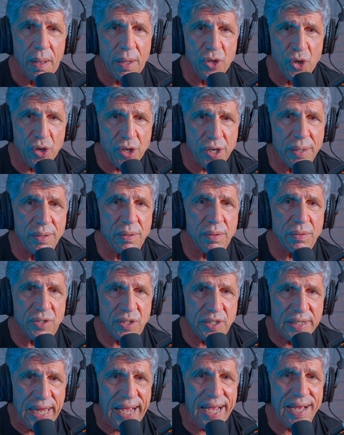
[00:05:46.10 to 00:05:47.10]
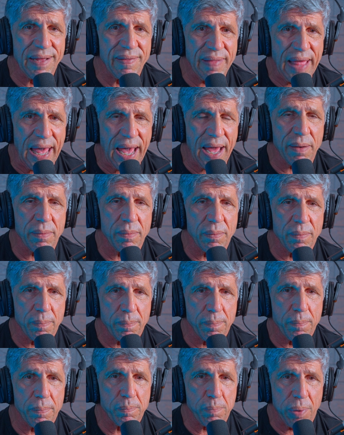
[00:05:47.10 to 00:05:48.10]
you can stay in that
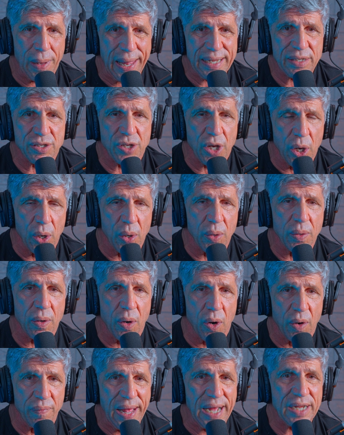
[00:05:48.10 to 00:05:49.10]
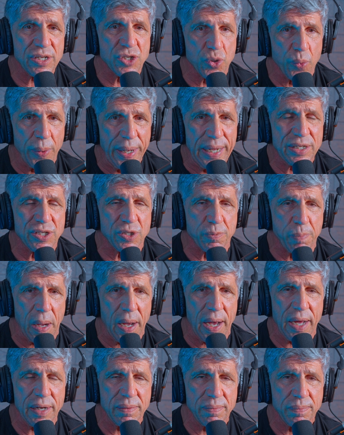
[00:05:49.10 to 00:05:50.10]
plateau or that sweet
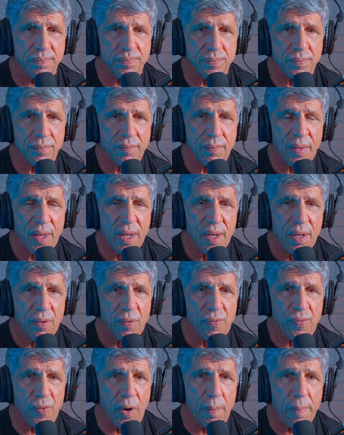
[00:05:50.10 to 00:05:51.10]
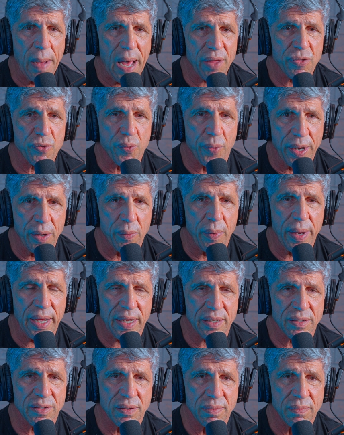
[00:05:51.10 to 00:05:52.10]
spot for about 3
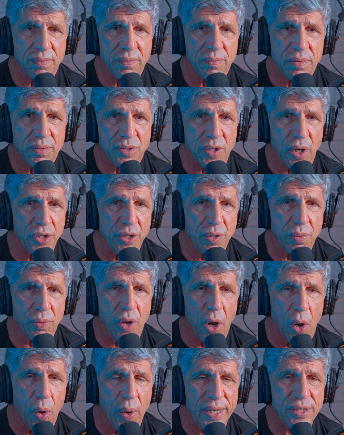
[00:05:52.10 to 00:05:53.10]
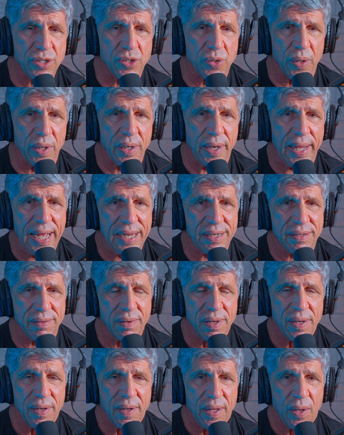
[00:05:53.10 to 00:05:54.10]
weeks. So you go into it at
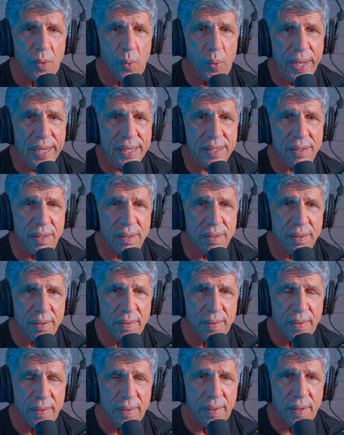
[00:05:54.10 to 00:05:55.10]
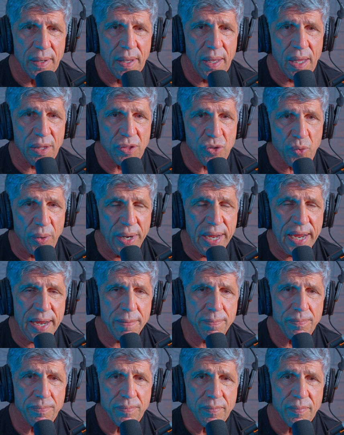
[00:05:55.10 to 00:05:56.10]
week
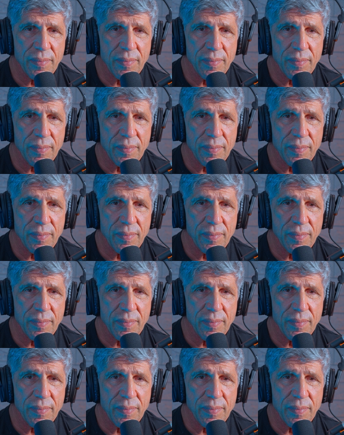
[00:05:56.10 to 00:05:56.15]
3